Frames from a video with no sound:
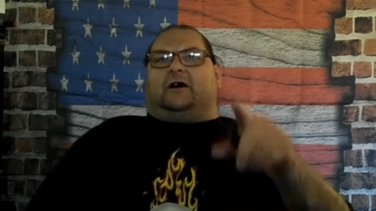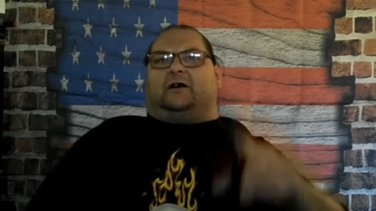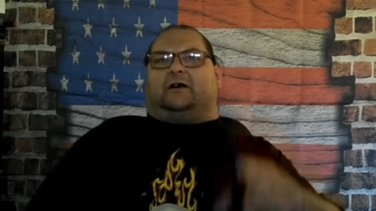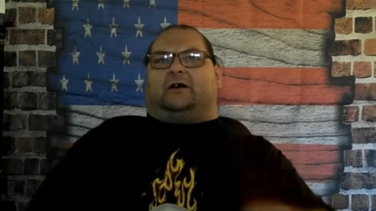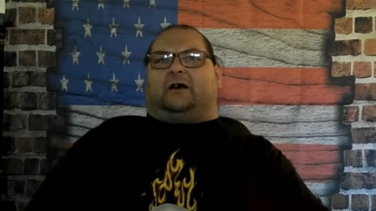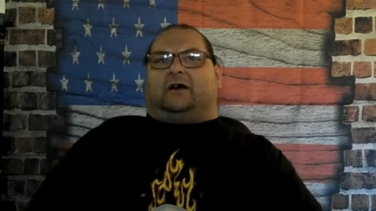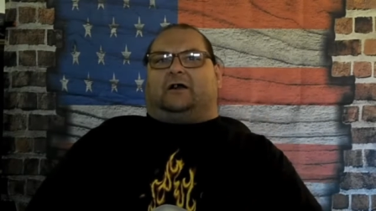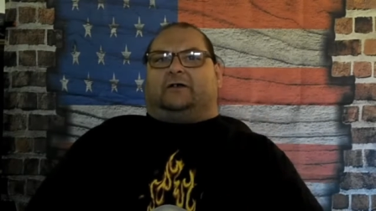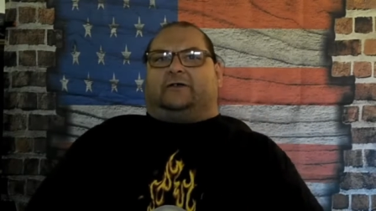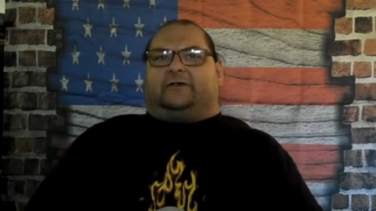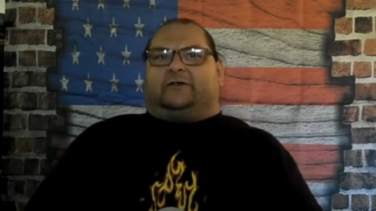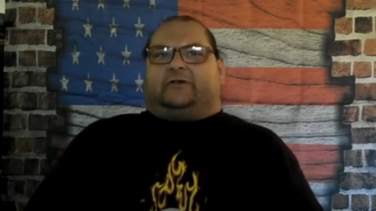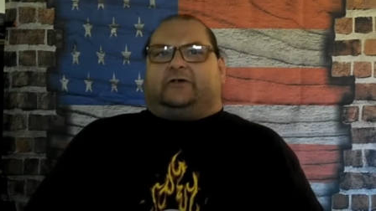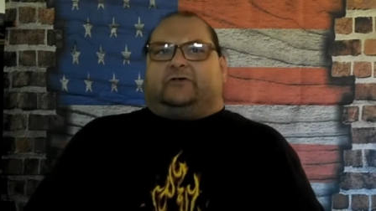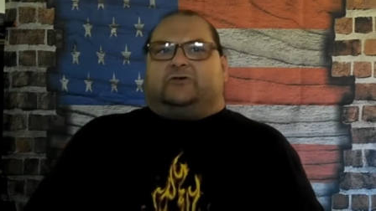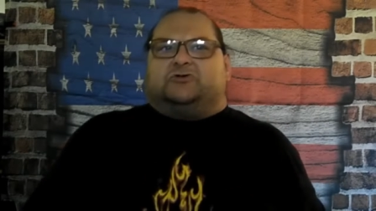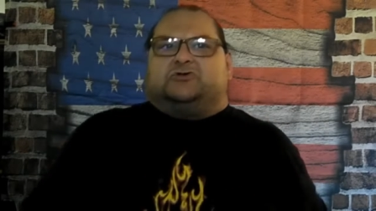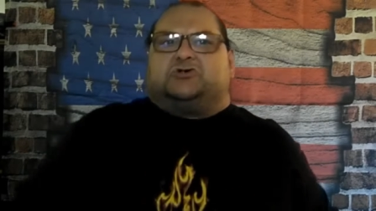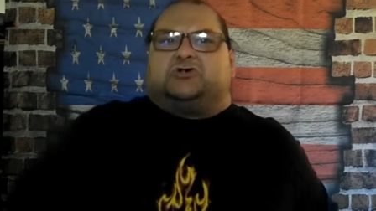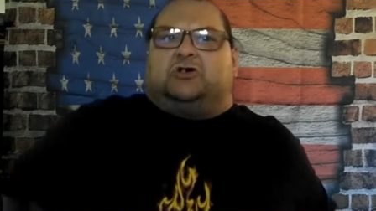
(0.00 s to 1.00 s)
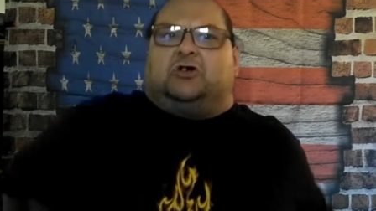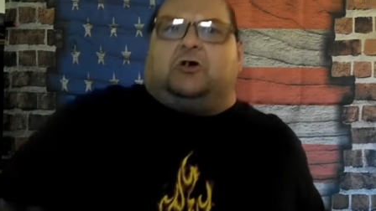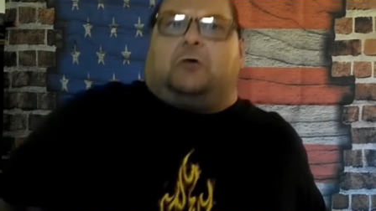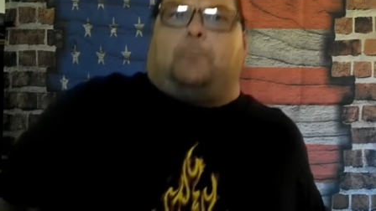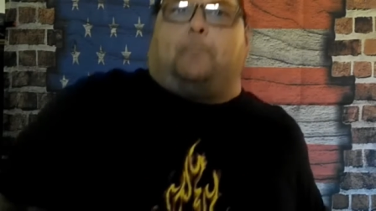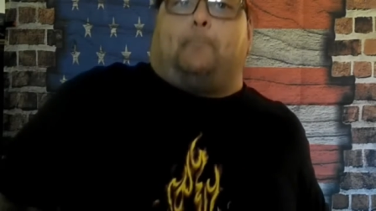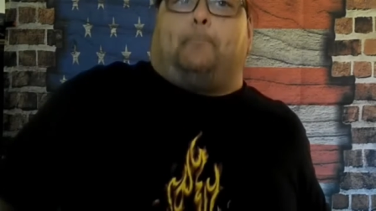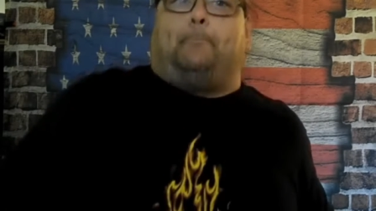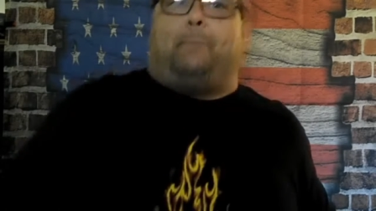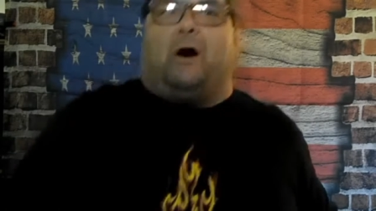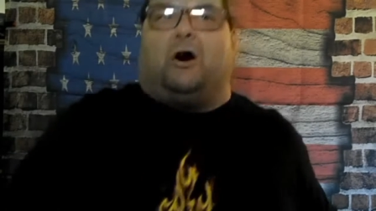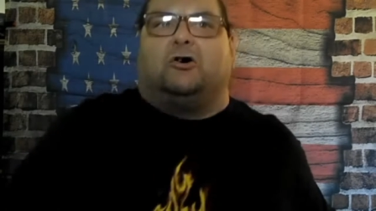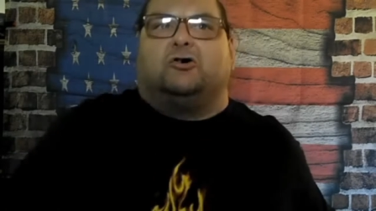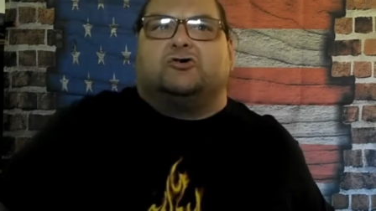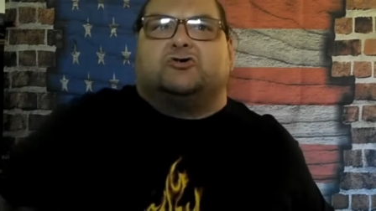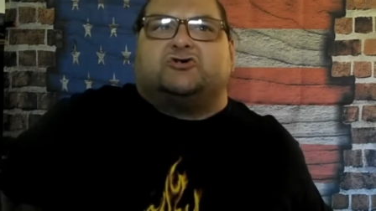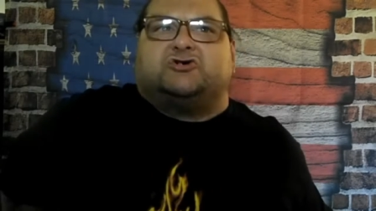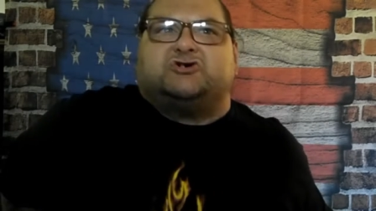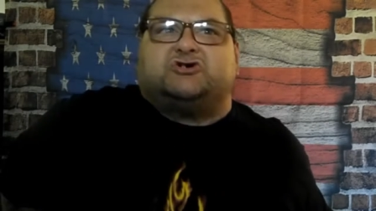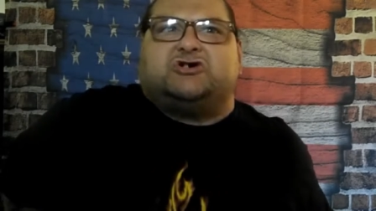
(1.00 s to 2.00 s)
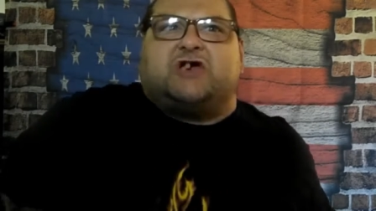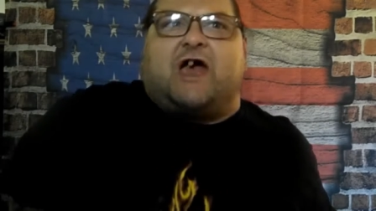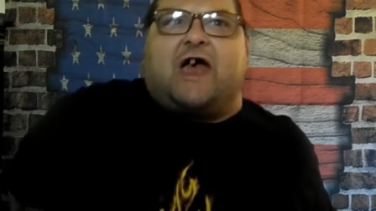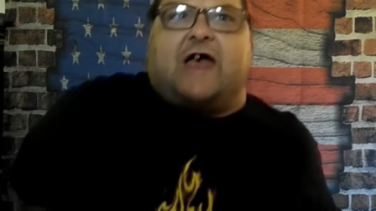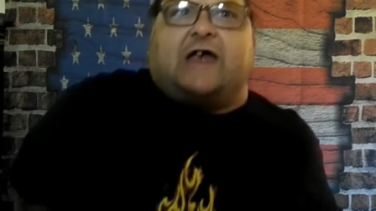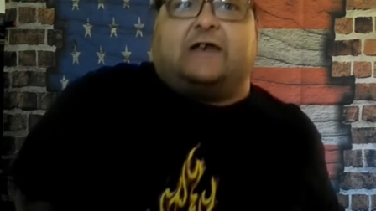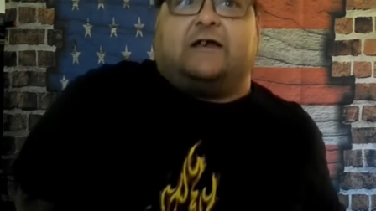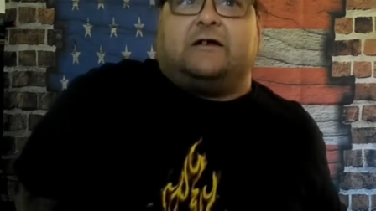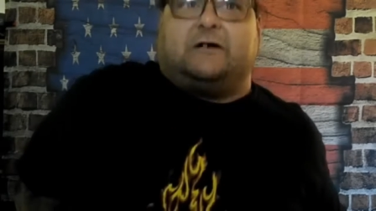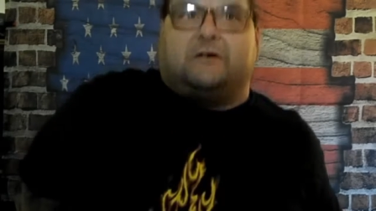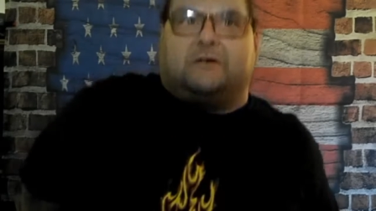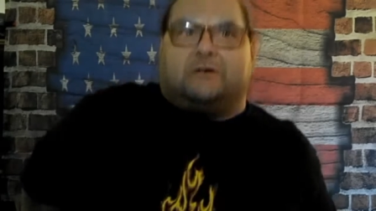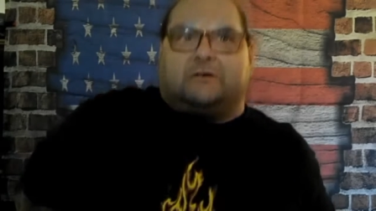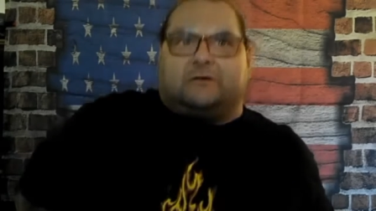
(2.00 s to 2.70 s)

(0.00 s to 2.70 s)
unconstitutional bullshit.